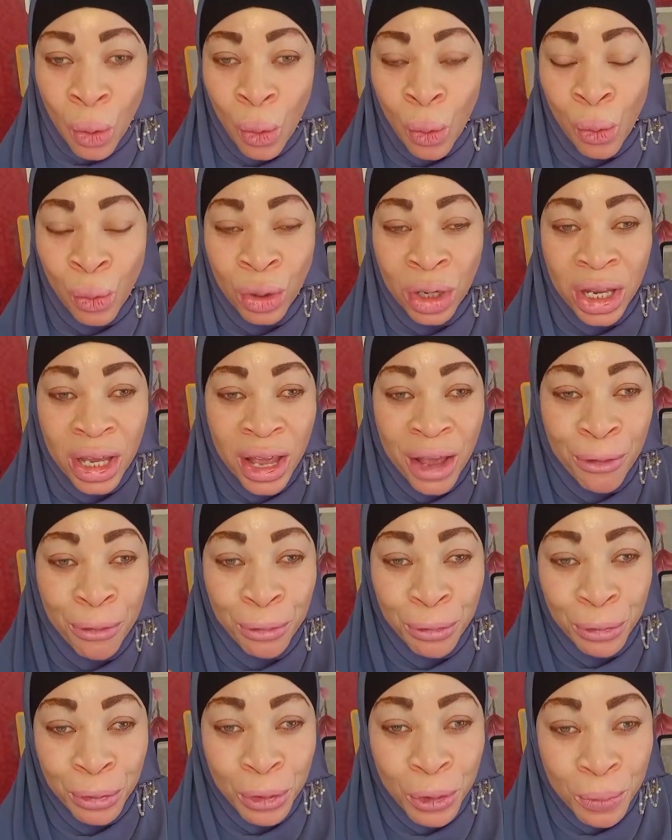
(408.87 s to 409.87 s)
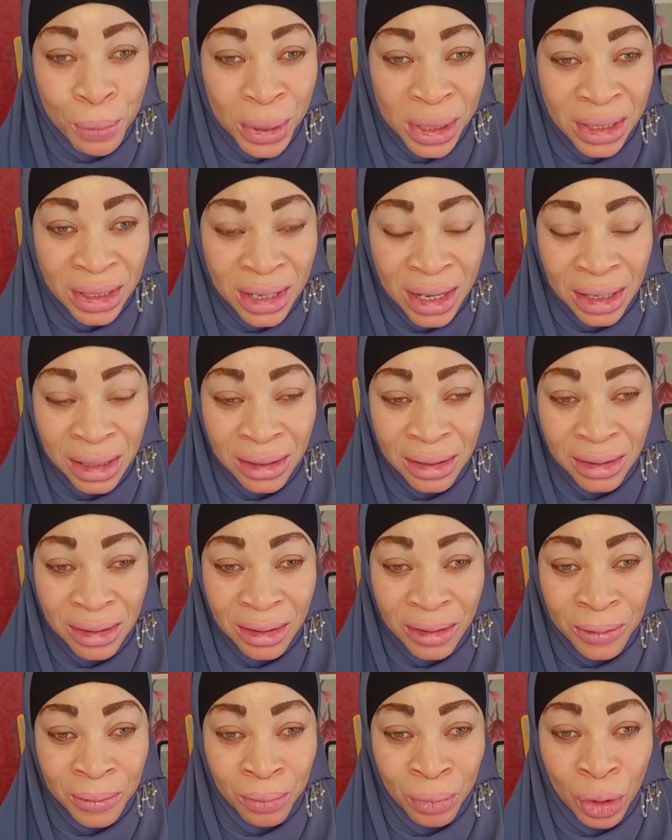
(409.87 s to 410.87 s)
Only a few
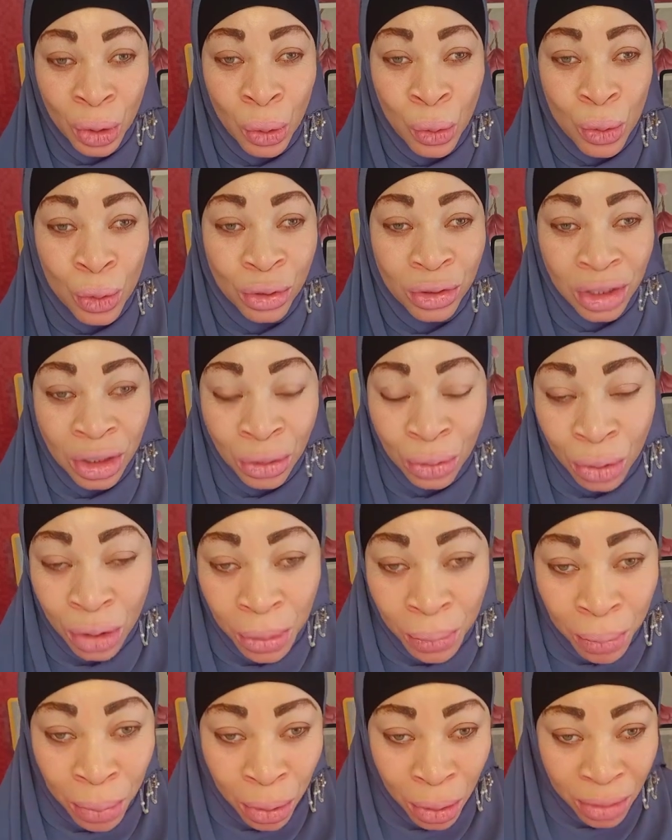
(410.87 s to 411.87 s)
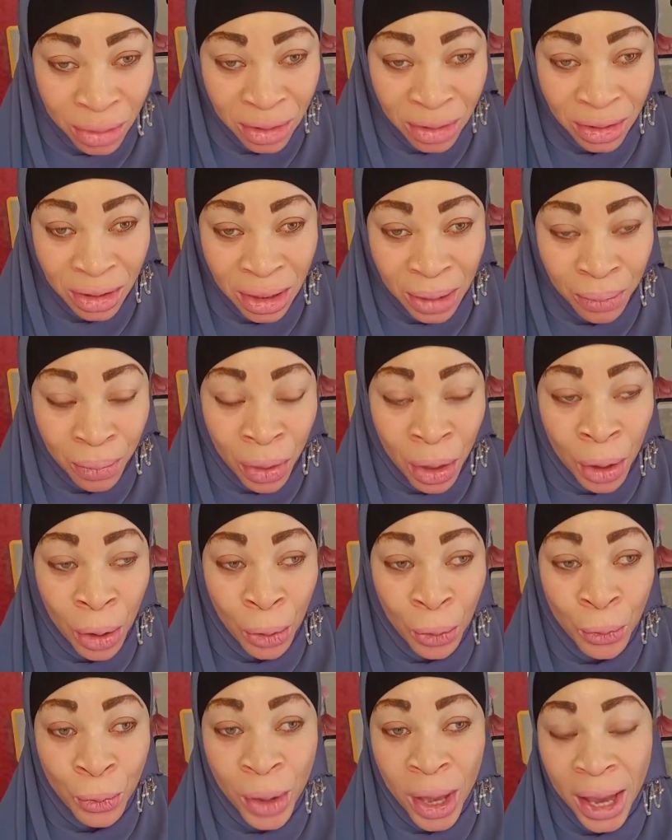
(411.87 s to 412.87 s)
percent goes into the bloodstream,
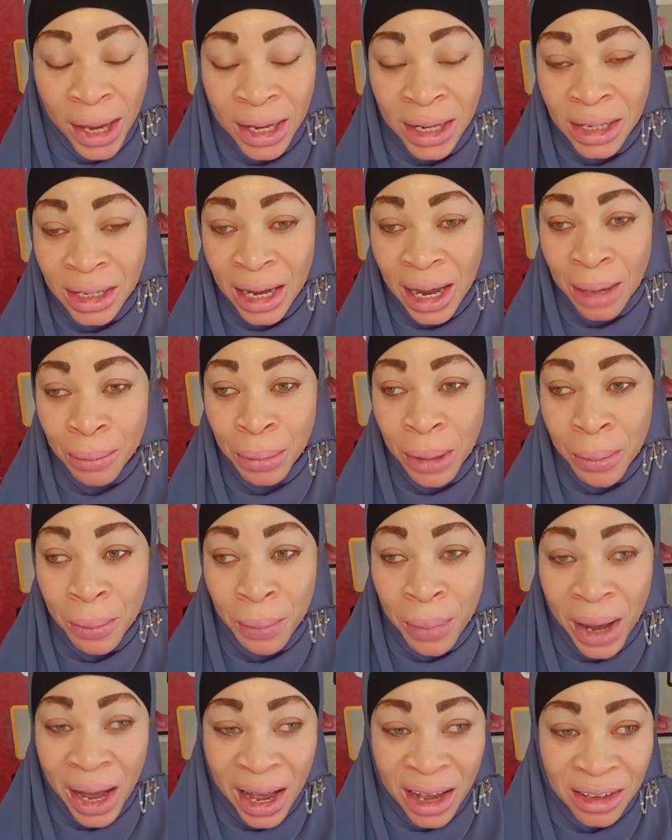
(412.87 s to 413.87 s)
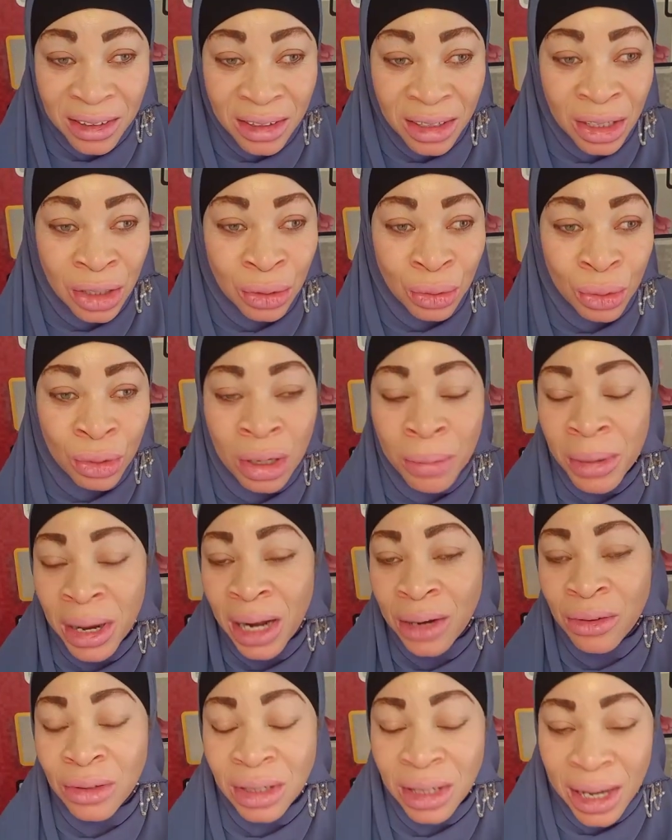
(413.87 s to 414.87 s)
where it can be passed into the
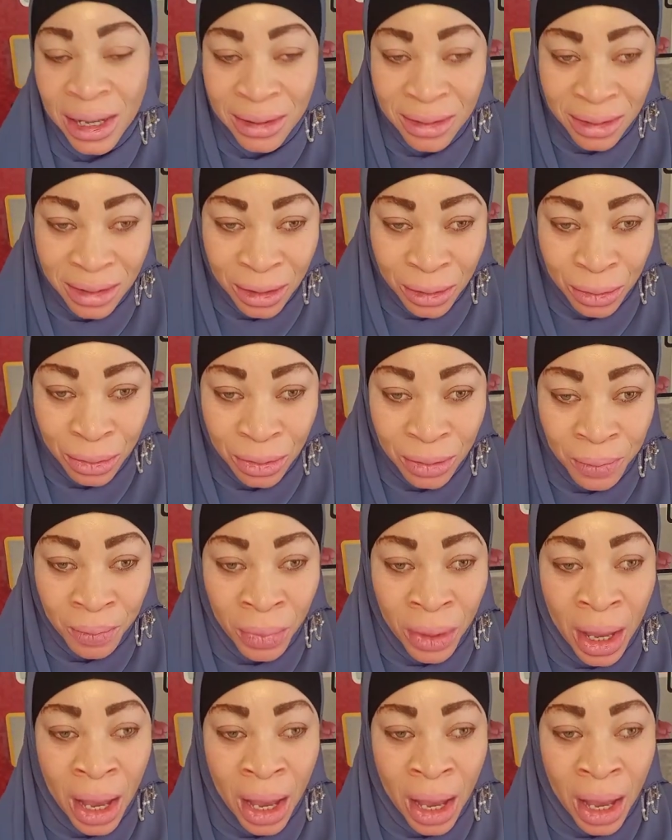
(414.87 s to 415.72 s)
melanocyte cells.